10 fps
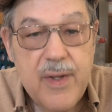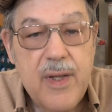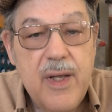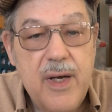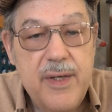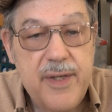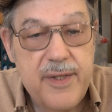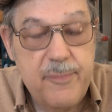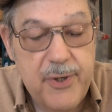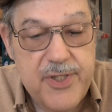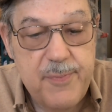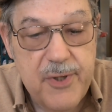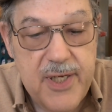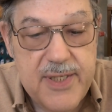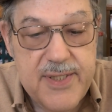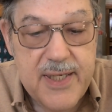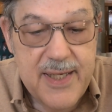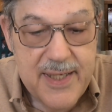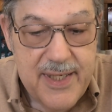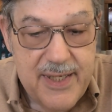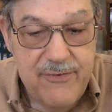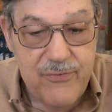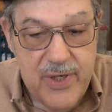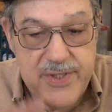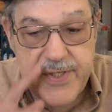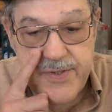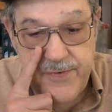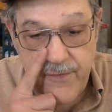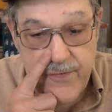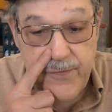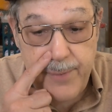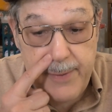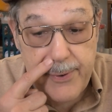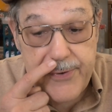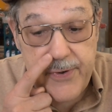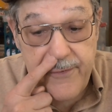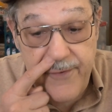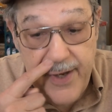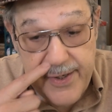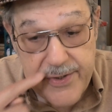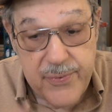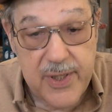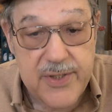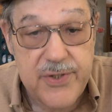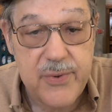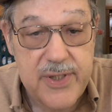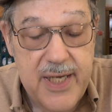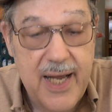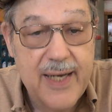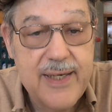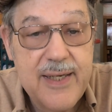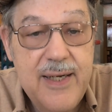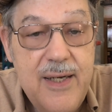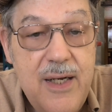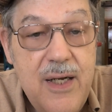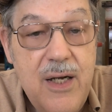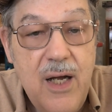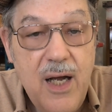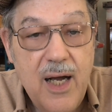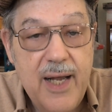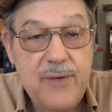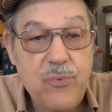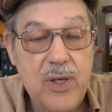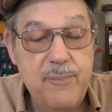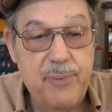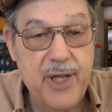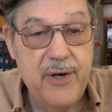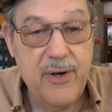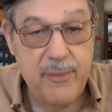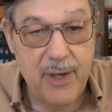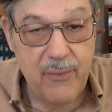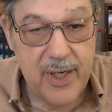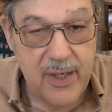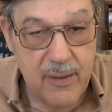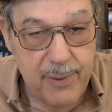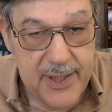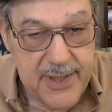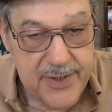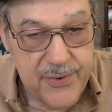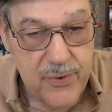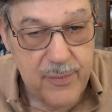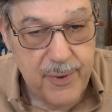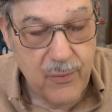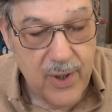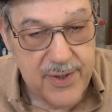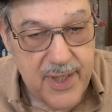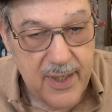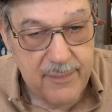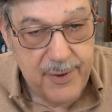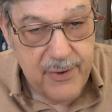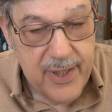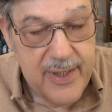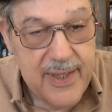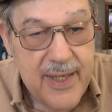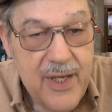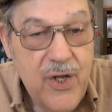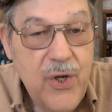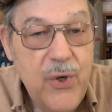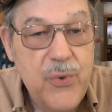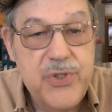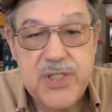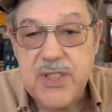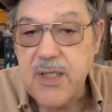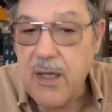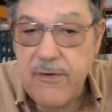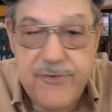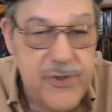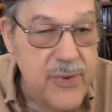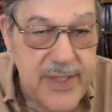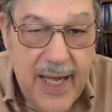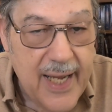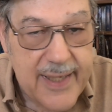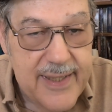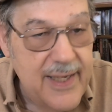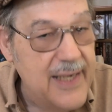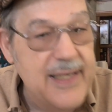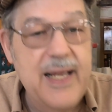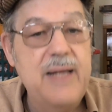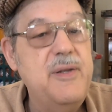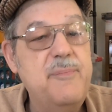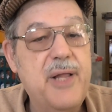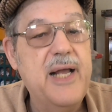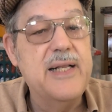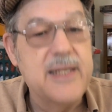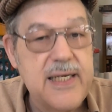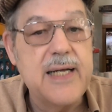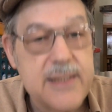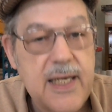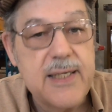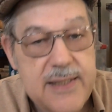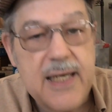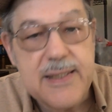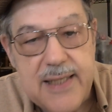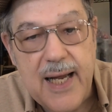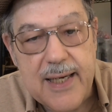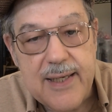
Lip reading: Another principle is give reasons for people to defend as well as to attack. I had one player in my regular playtest group at one period who just loved to attack. Any game he played, attack, attack, attack, attack.